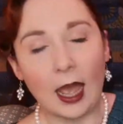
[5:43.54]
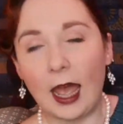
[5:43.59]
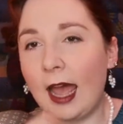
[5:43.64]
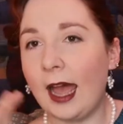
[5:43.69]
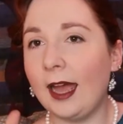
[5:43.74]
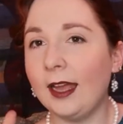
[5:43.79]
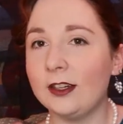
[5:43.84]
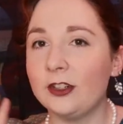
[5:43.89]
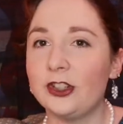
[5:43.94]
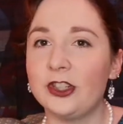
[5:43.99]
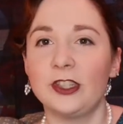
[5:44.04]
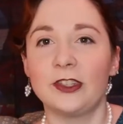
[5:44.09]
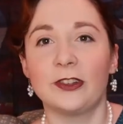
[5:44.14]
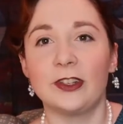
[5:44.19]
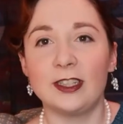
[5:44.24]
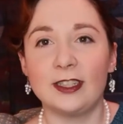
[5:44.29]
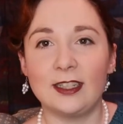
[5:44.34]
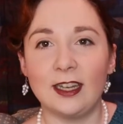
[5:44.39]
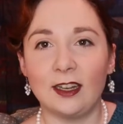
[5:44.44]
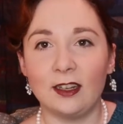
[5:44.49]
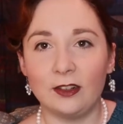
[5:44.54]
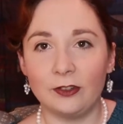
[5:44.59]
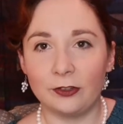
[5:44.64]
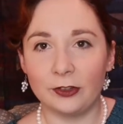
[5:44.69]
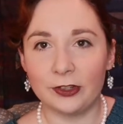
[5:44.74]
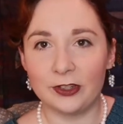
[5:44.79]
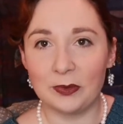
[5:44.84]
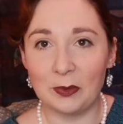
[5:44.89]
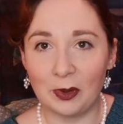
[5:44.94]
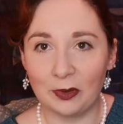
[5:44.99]
and she's going to stand in
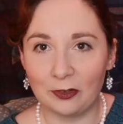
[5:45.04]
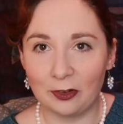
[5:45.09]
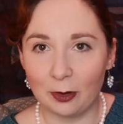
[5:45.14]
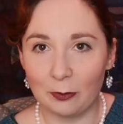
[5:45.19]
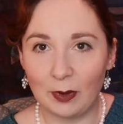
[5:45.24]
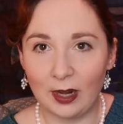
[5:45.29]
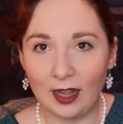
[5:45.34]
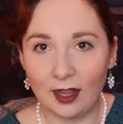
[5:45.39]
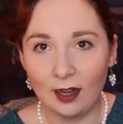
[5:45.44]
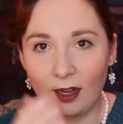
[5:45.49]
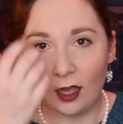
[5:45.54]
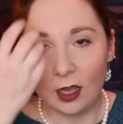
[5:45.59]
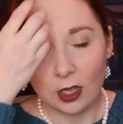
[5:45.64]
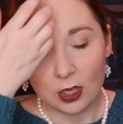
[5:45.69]
for Simone for a minute.